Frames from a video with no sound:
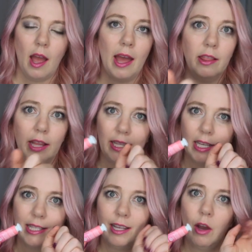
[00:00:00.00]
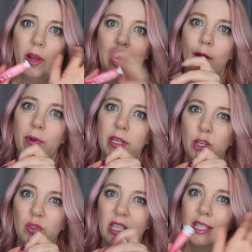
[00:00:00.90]
I like this. Oh, I can't wait
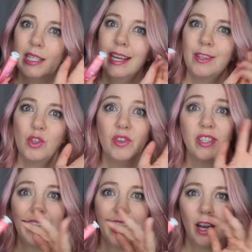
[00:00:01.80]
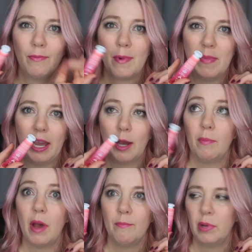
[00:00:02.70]
to use this. As soon as I take off my makeup,
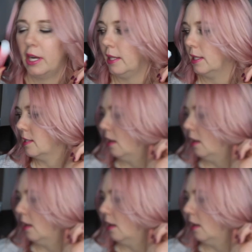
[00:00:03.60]
I'm putting this